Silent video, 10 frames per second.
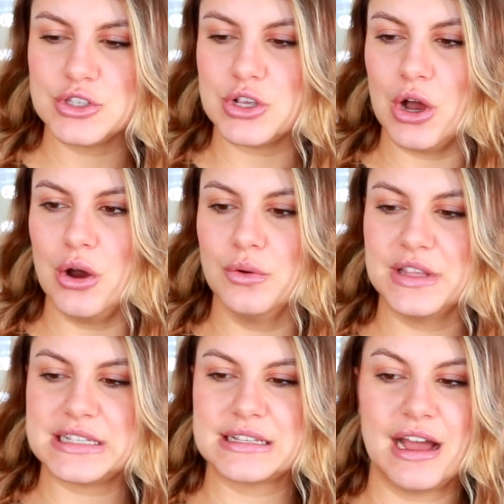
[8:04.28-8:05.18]
so
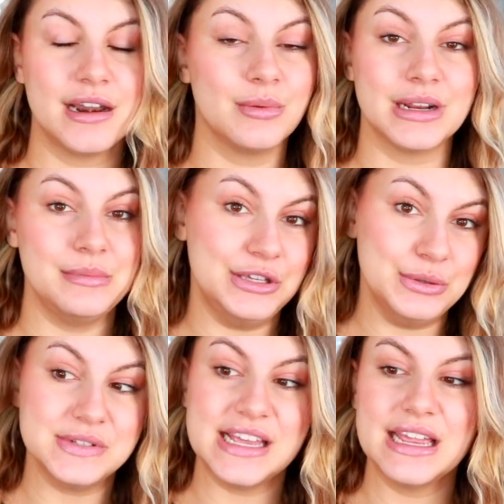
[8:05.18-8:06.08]
this is kind of what I'm
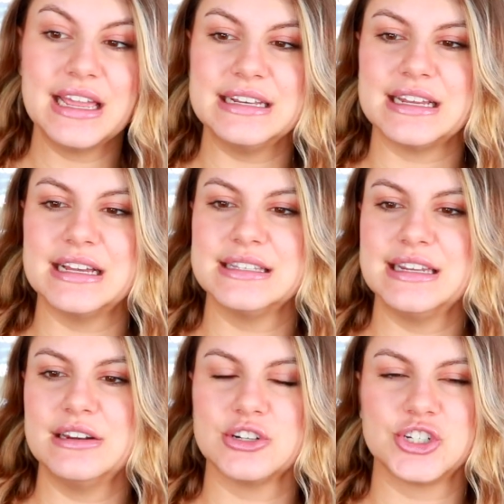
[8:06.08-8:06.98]
using. It does
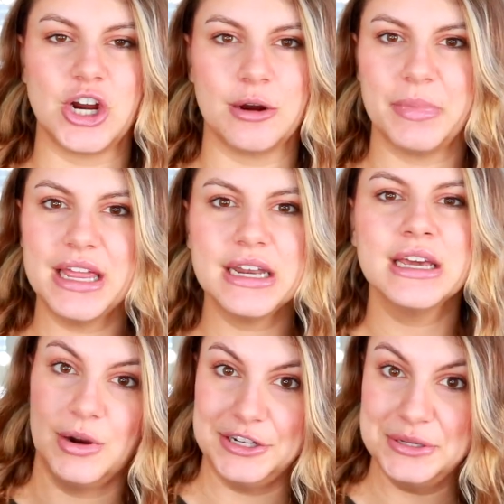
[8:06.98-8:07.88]
need a sharpen. I
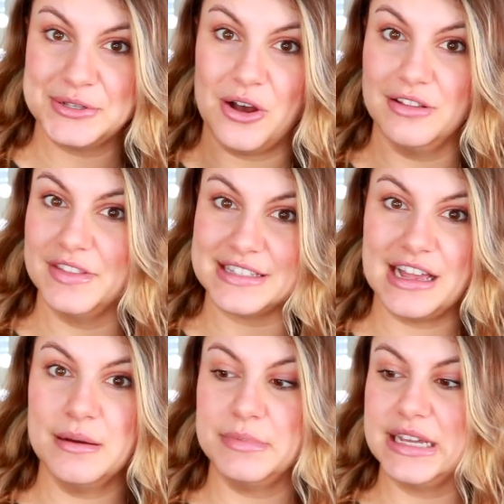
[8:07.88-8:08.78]
want to use all of this
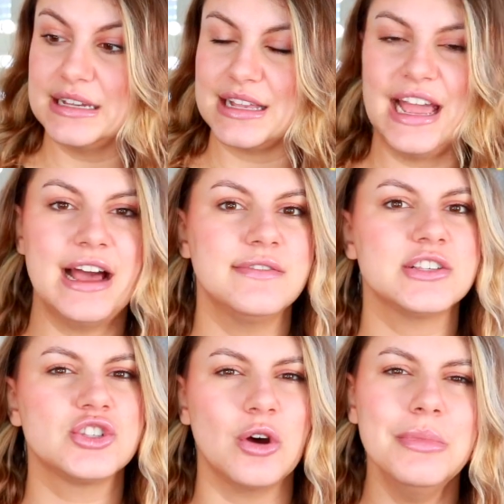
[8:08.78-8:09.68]
up because I have
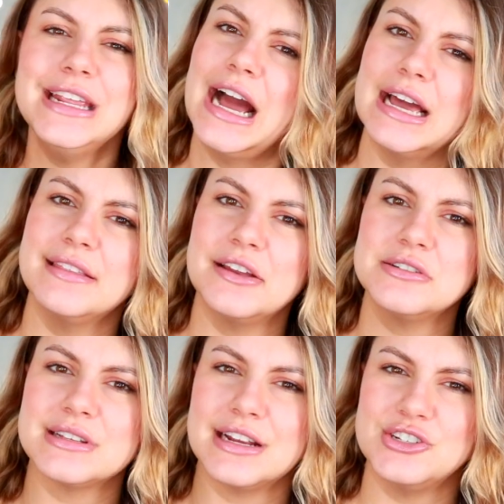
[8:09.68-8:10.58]
so many
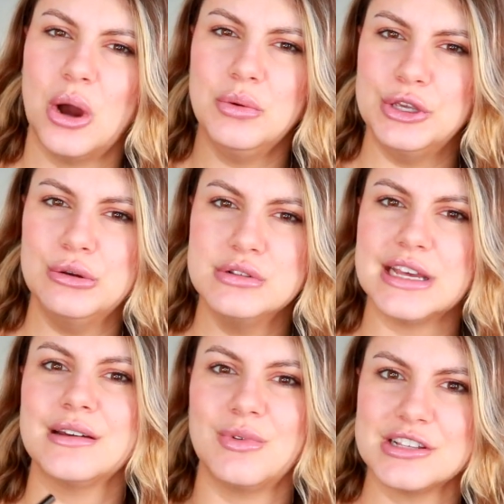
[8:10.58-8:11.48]
eyeliners that I don't use
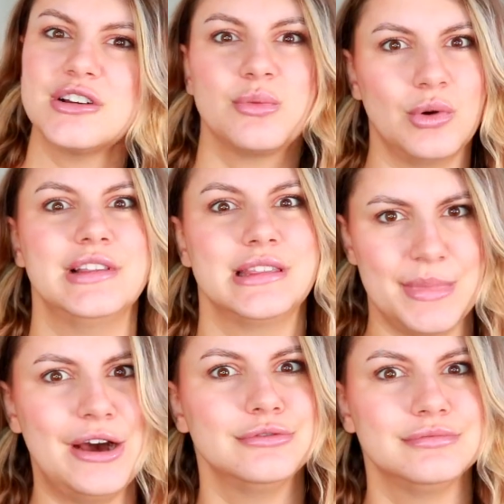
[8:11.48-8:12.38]
and I want to start rolling them
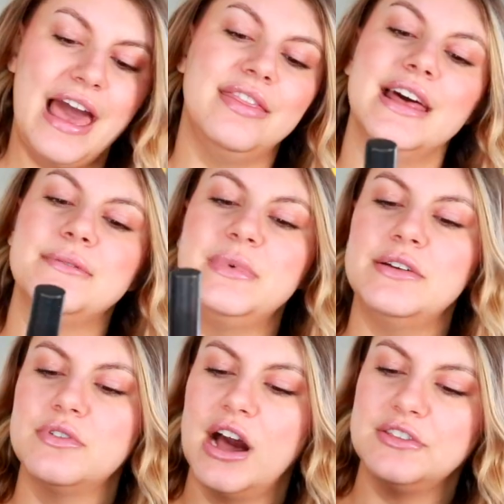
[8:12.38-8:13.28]
out. And then
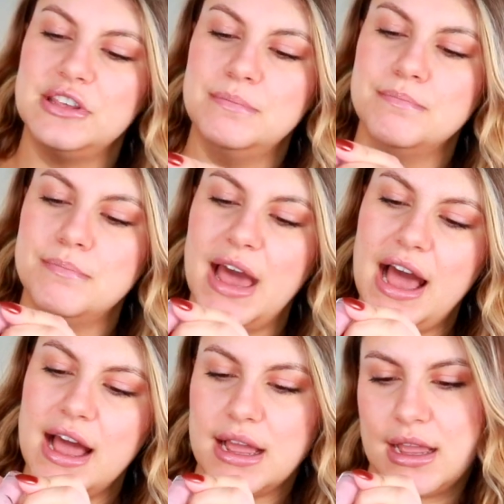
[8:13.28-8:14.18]
we've got the
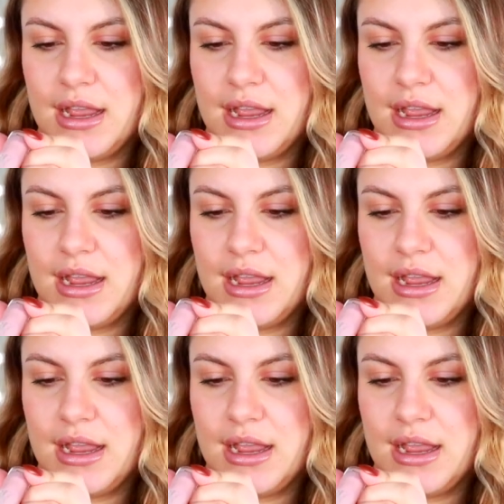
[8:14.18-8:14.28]
MAC